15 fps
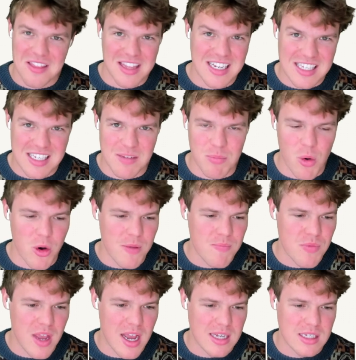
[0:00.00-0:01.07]
this is important
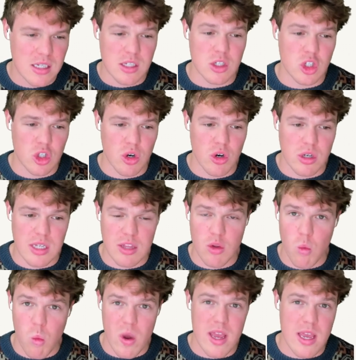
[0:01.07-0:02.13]
as this ensures that the
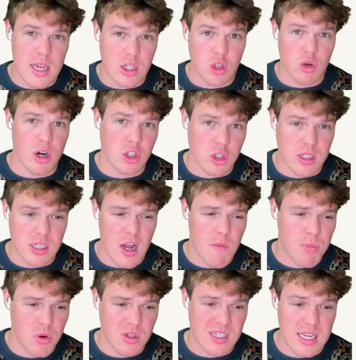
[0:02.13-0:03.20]
way it structures its
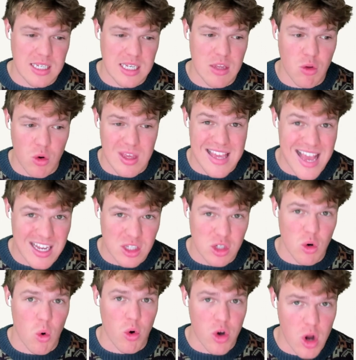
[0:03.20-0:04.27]
outputs is either yes
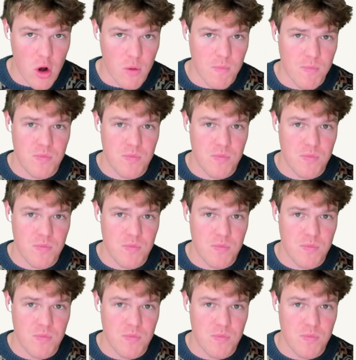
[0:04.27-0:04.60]
or no.